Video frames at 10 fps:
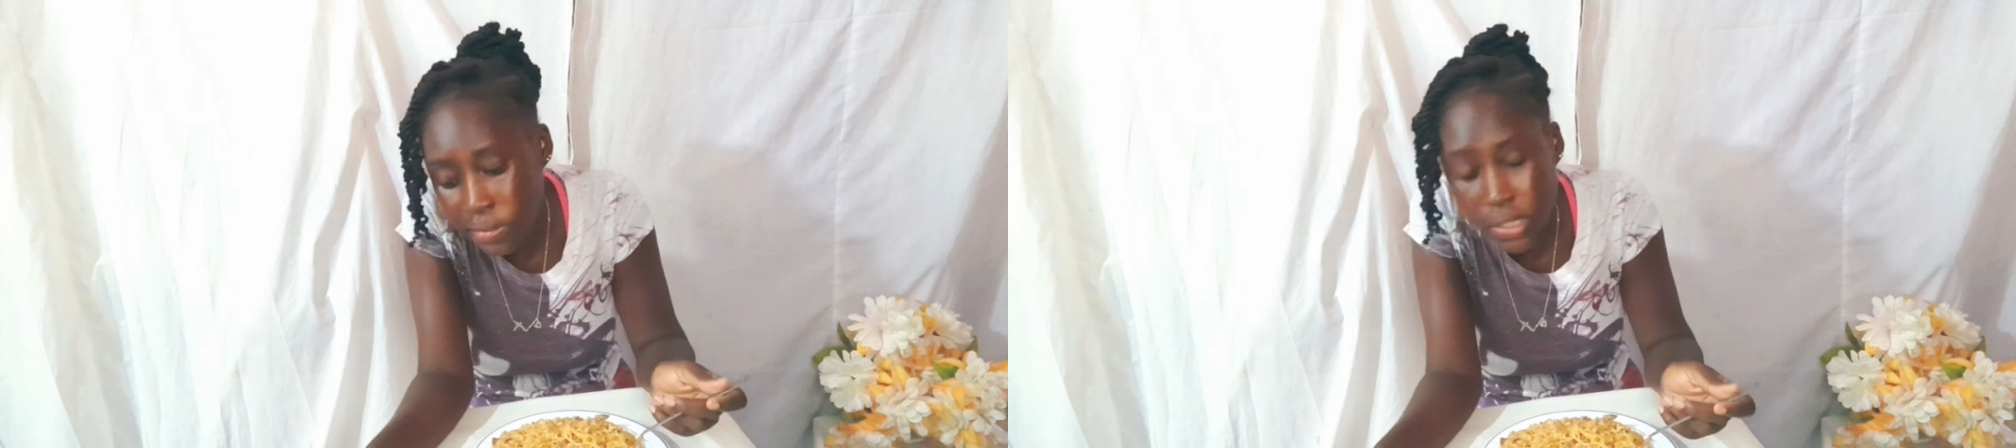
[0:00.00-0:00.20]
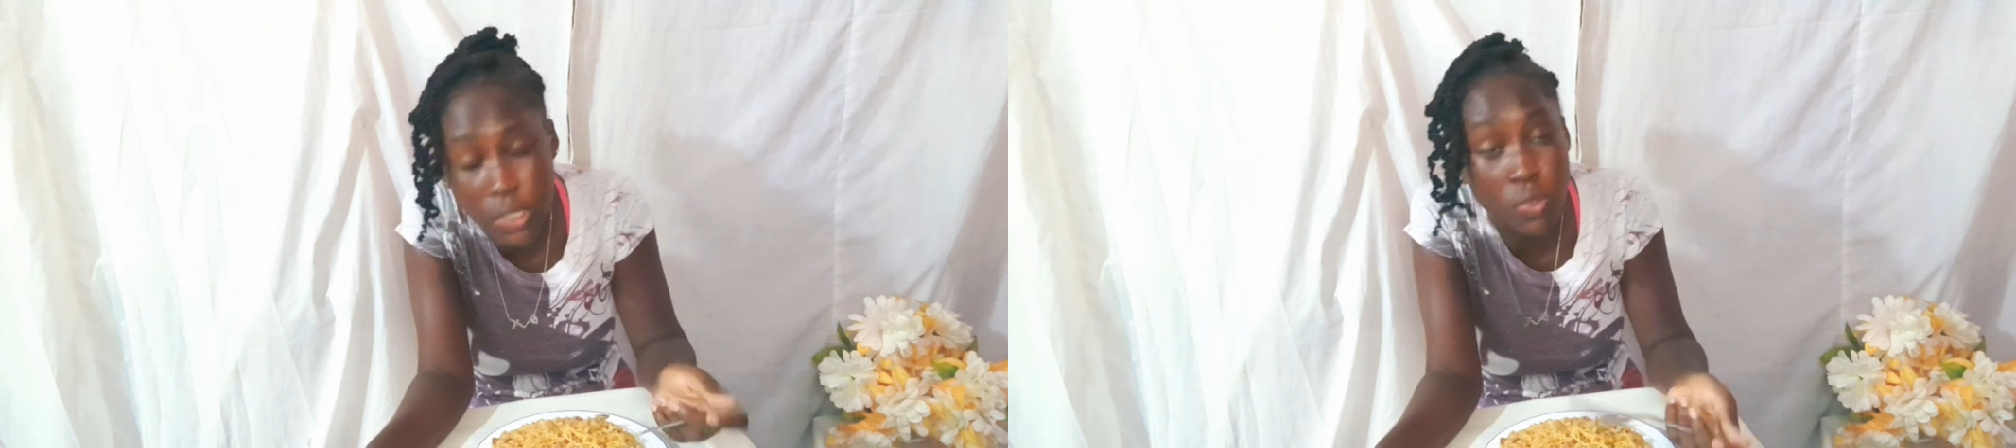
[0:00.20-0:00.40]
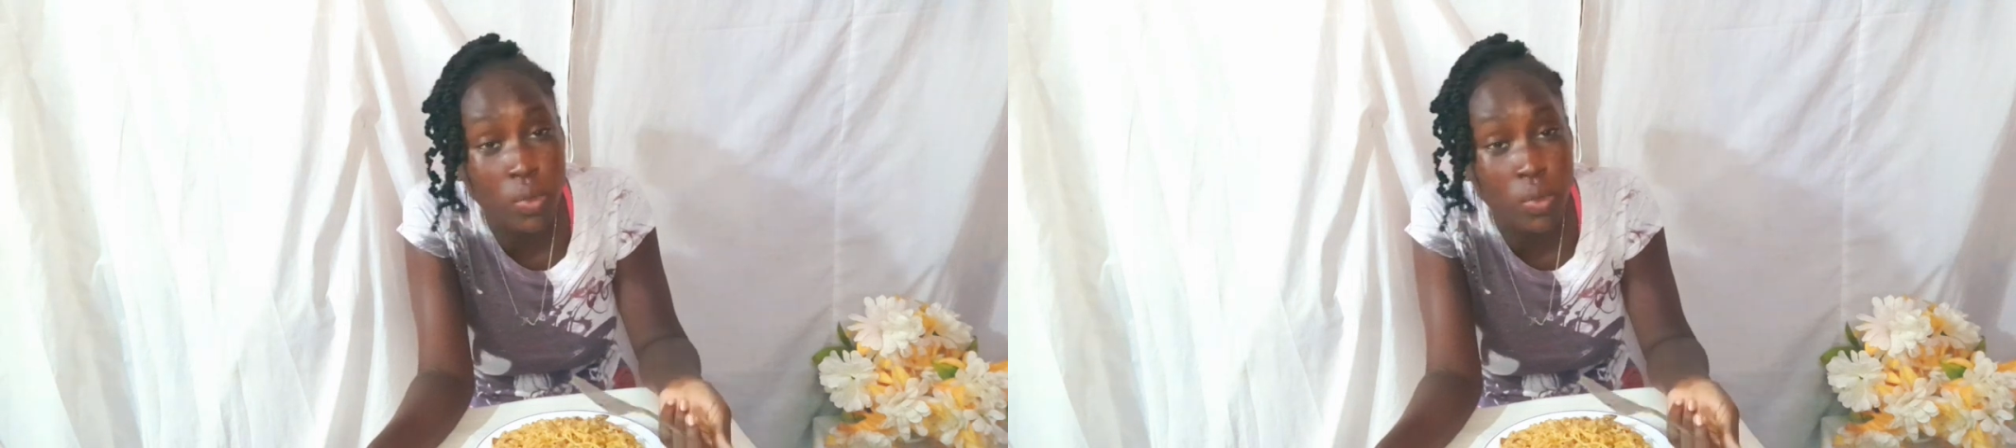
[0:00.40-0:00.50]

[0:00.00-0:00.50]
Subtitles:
Next